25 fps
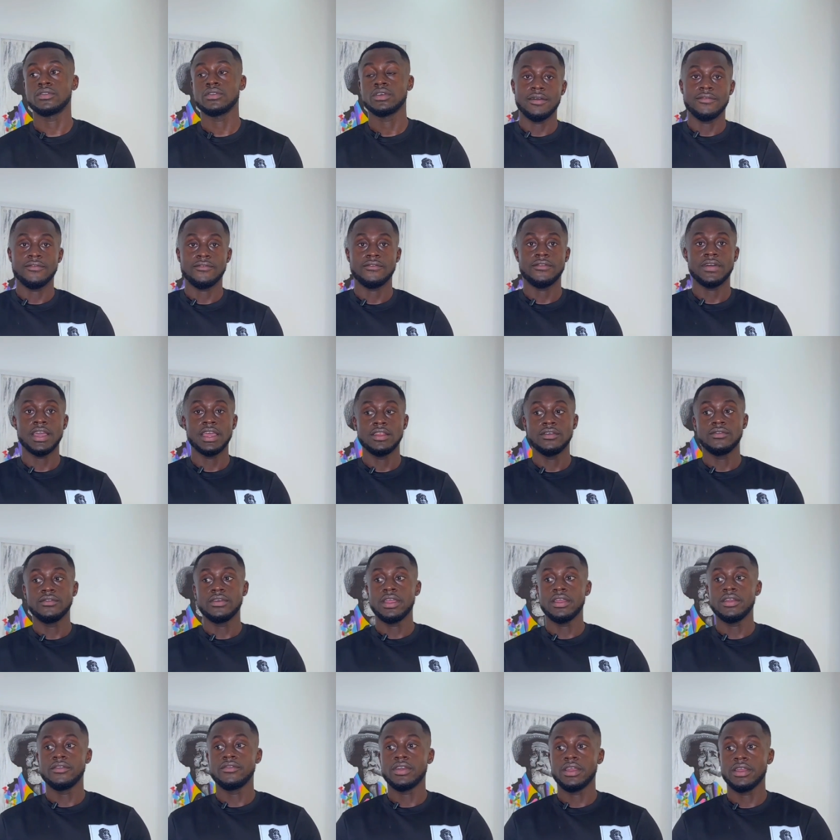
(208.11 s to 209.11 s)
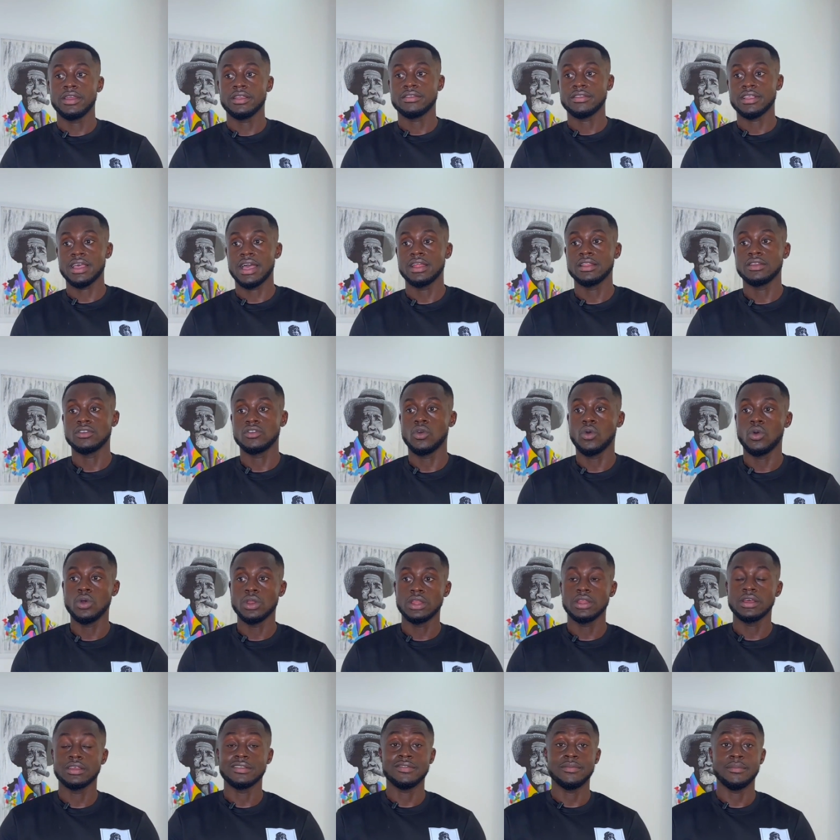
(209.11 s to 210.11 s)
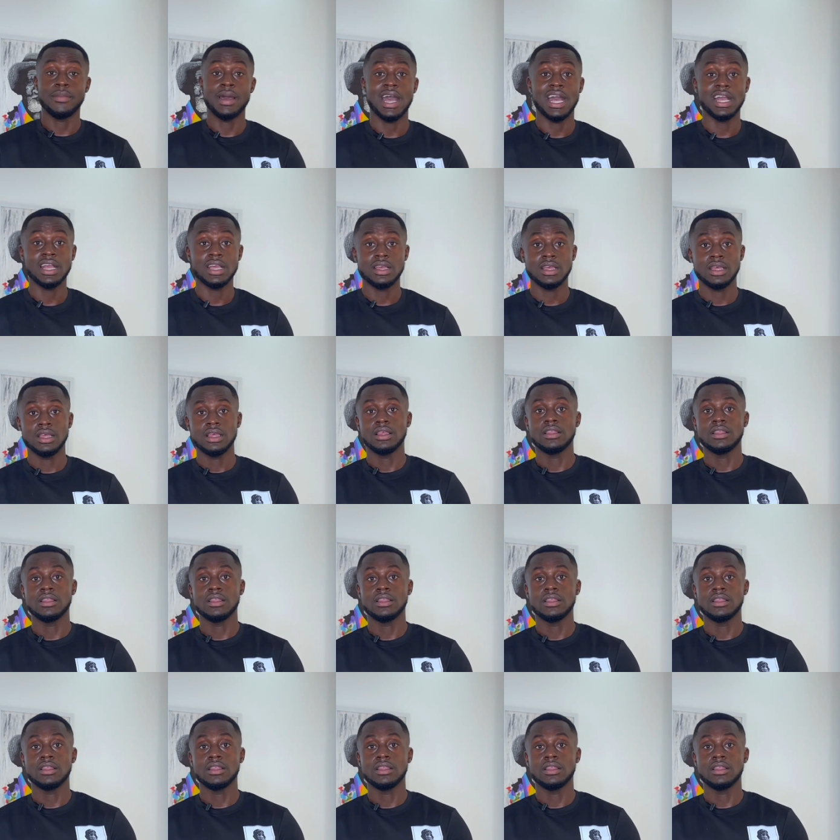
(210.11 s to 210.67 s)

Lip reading: I find it very, very sad. It's holding us back.